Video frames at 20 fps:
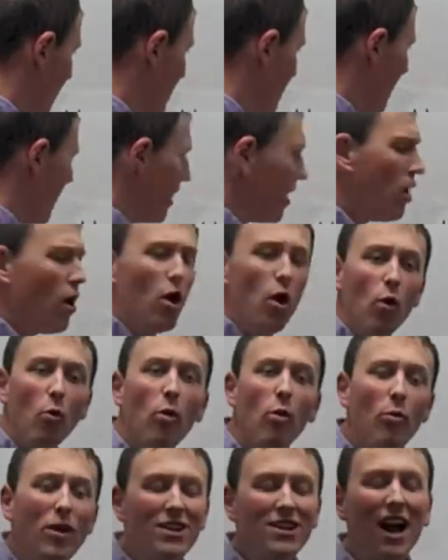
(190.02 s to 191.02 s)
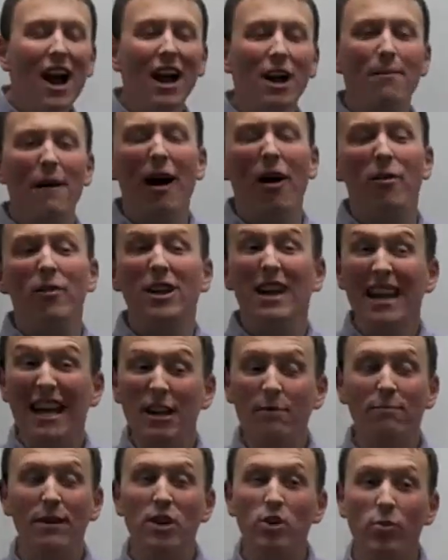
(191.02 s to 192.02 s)
here. When we talk about in
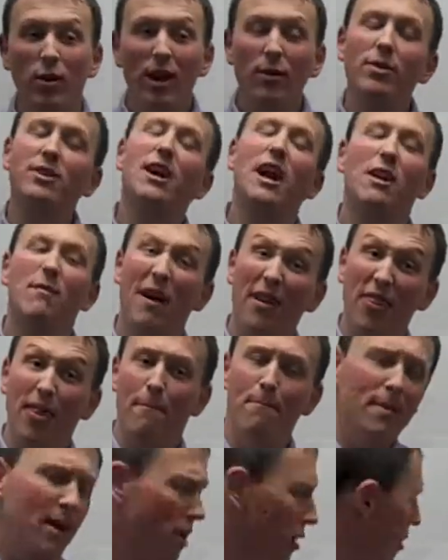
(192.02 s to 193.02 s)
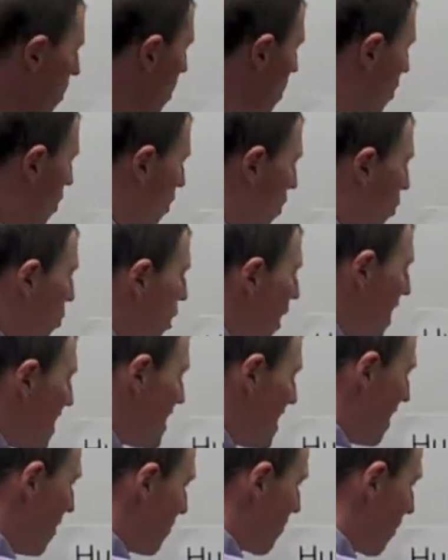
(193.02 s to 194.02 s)
between, we talk about the middle. What
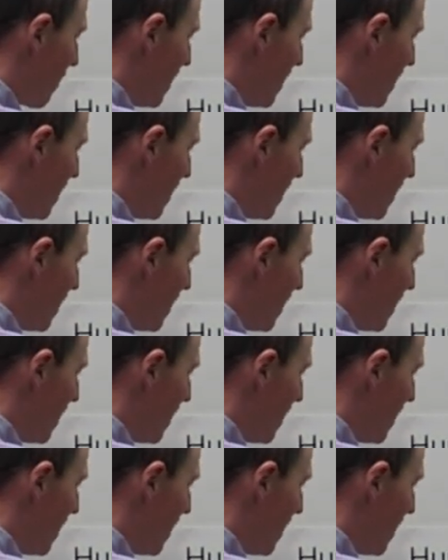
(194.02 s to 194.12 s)
number